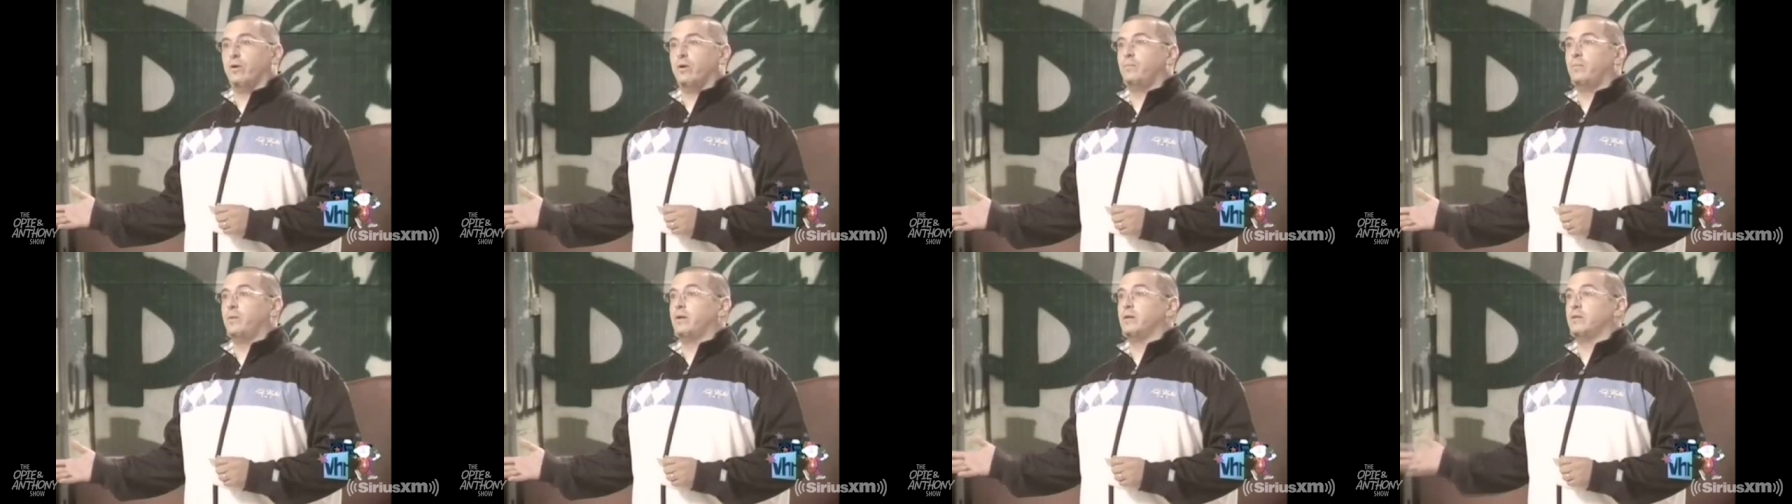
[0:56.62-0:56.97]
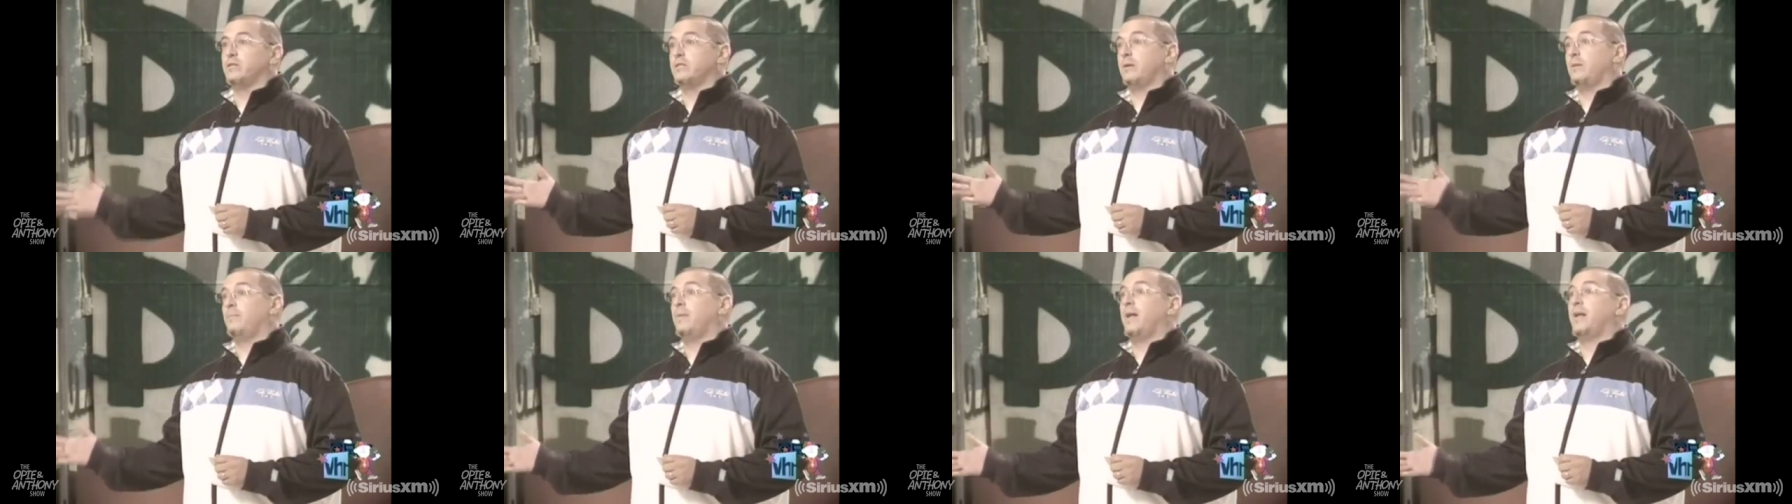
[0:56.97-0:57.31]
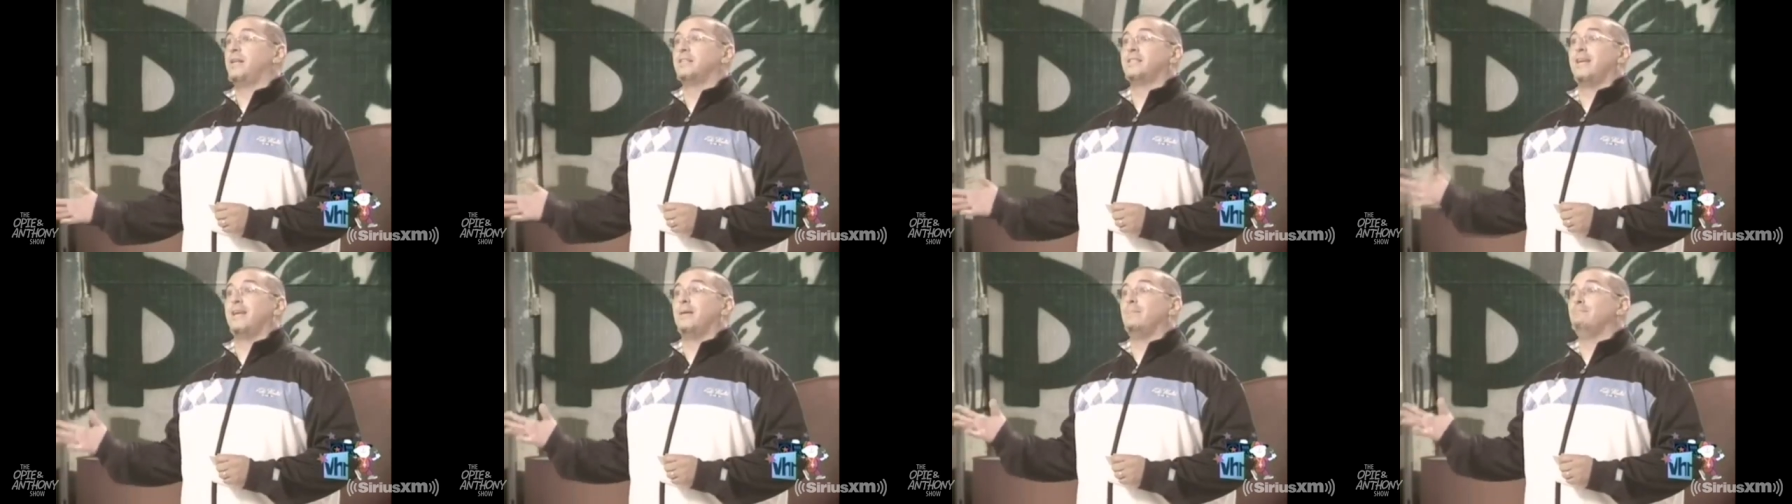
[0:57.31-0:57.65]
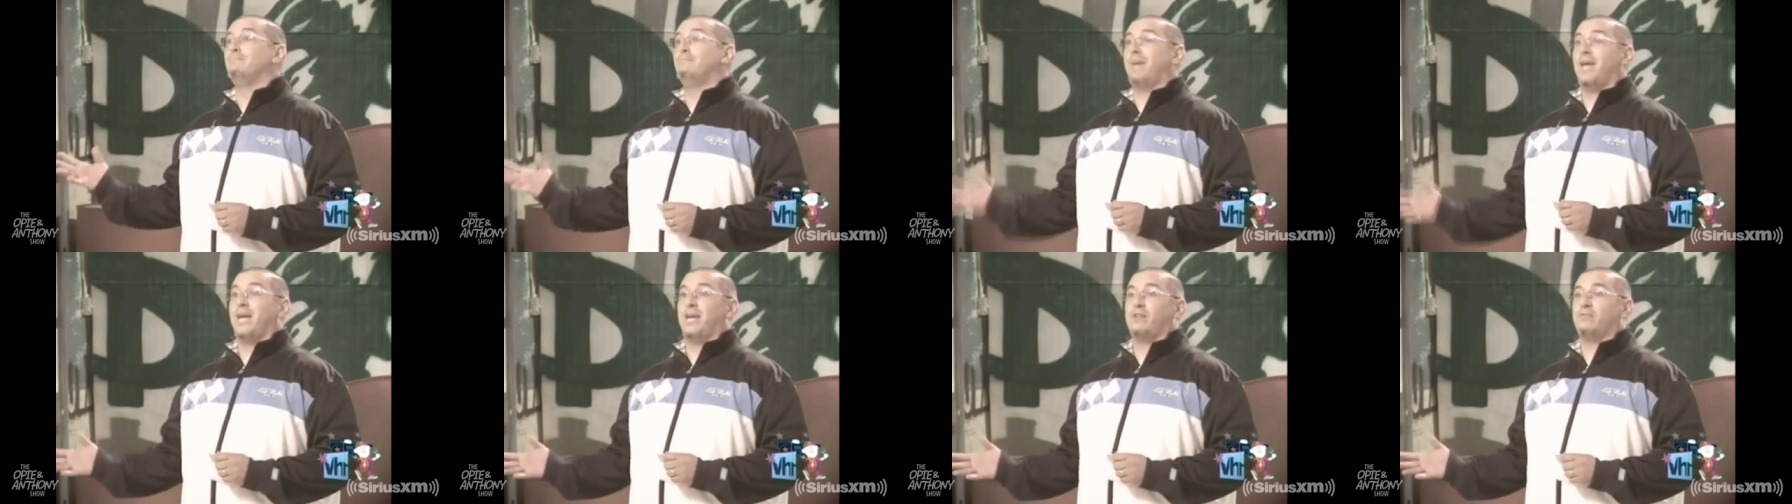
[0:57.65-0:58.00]
What was before, yeah. before he
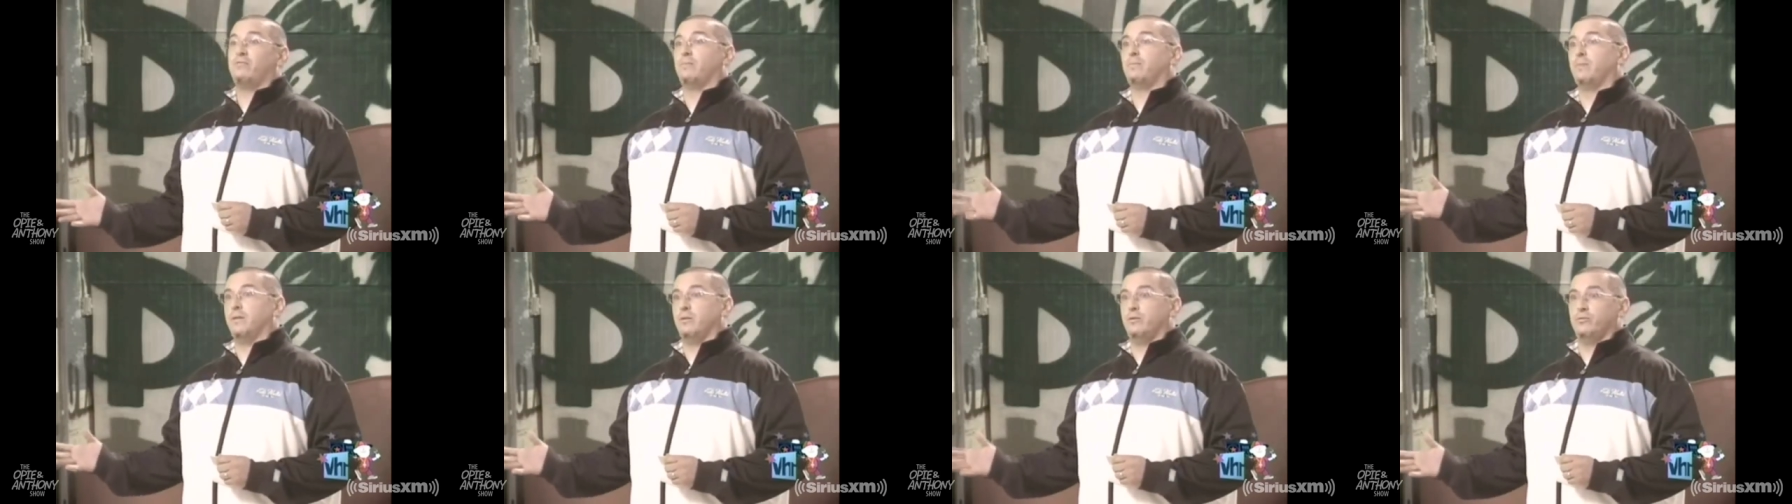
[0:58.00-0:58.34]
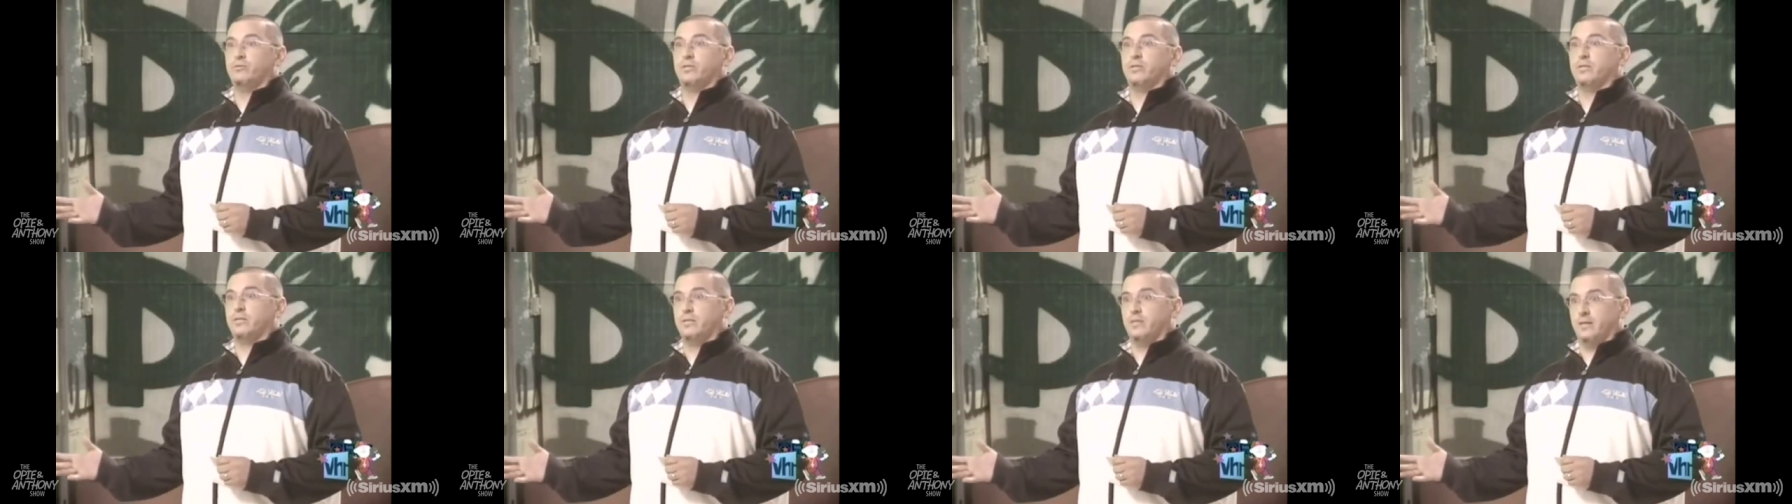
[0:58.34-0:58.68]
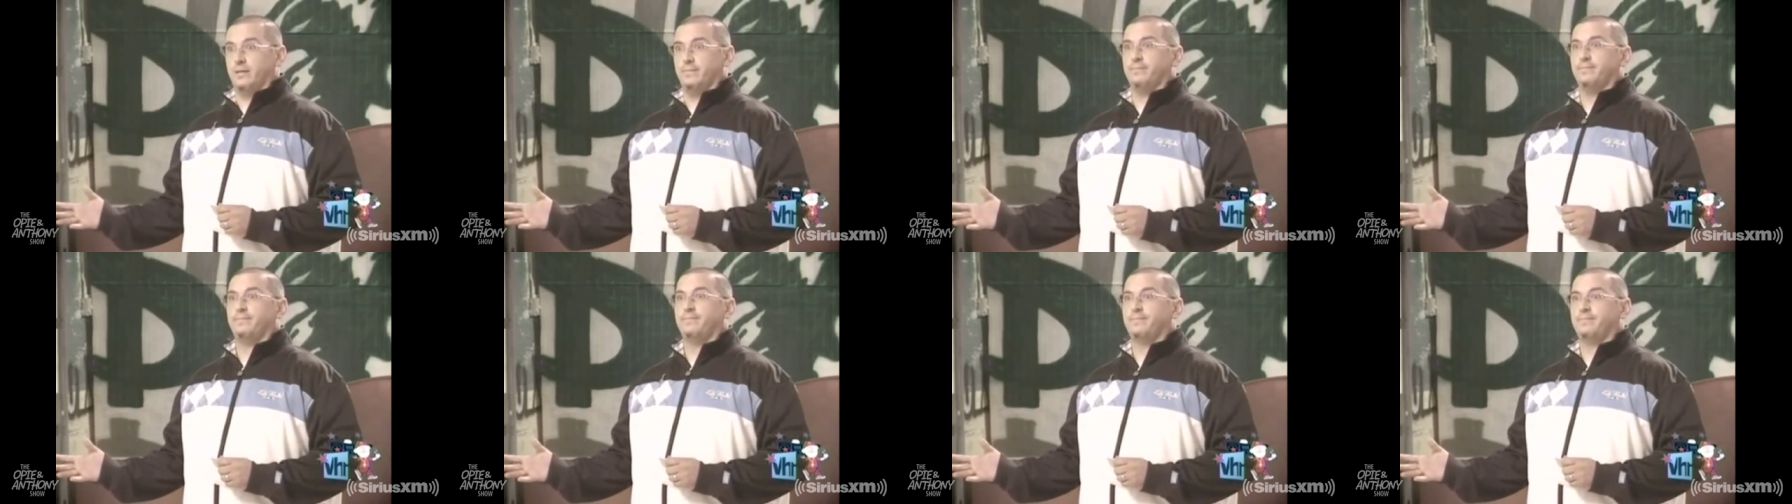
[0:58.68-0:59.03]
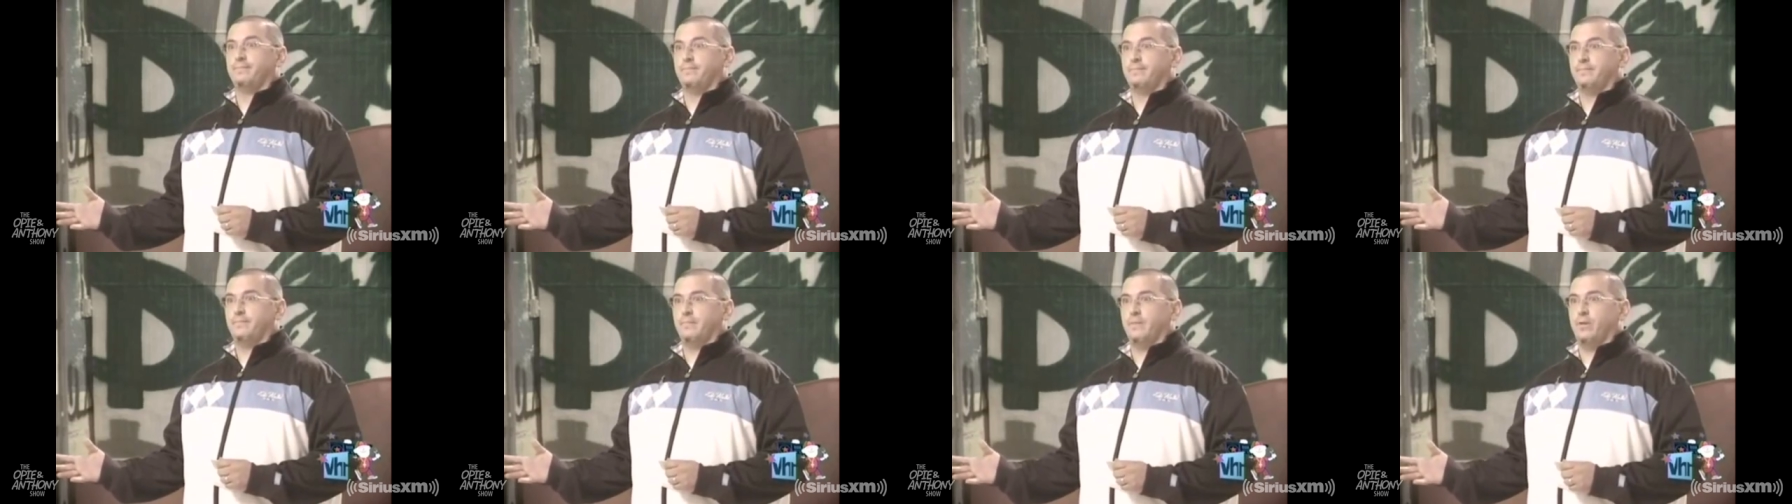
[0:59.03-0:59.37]
eliminates That's somebody. That's important.
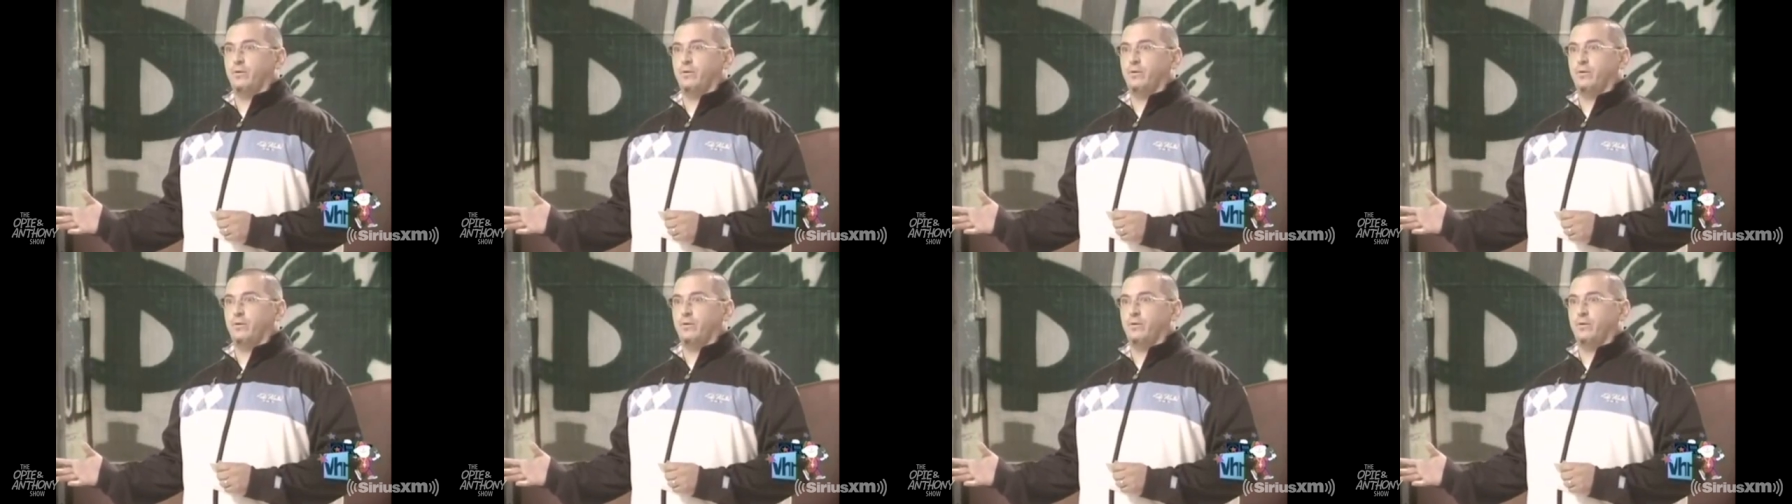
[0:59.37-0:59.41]
What?